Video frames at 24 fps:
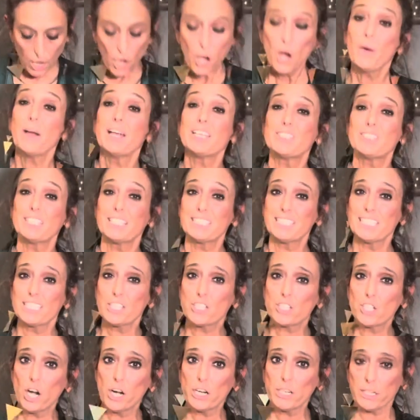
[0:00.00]
All right, so let's get
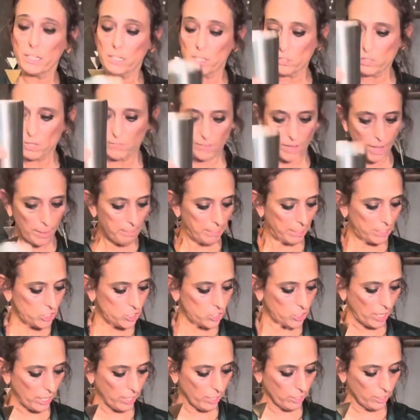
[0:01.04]
started. So I've got my
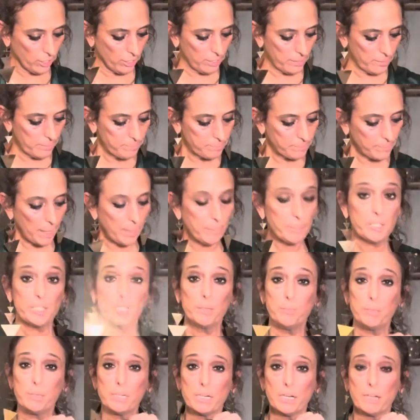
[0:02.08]
shaker. I'm gonna
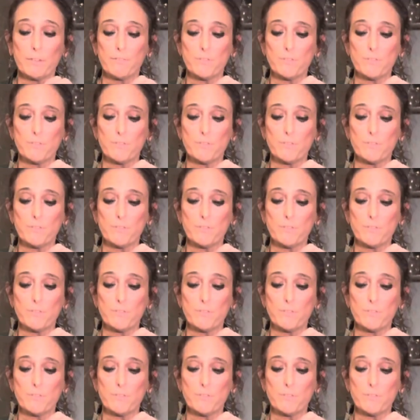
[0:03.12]
put in a